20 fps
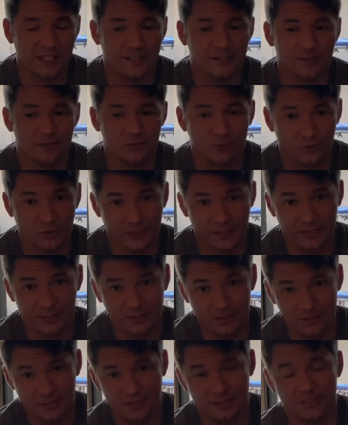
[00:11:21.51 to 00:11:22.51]
into twenty
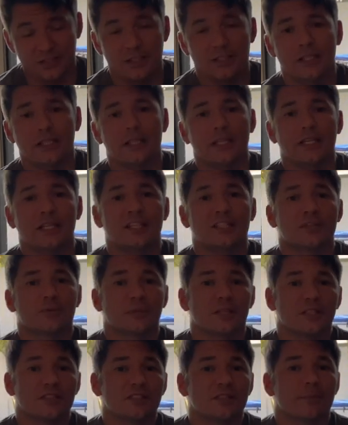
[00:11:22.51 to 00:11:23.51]
years, is
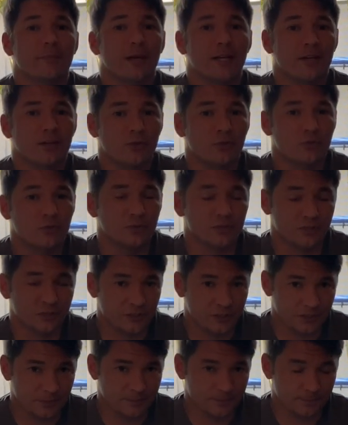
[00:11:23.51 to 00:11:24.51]
because the medical is
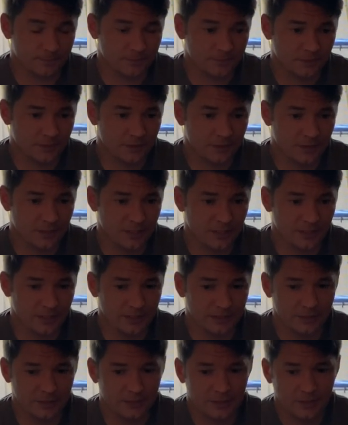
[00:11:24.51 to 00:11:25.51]
good. And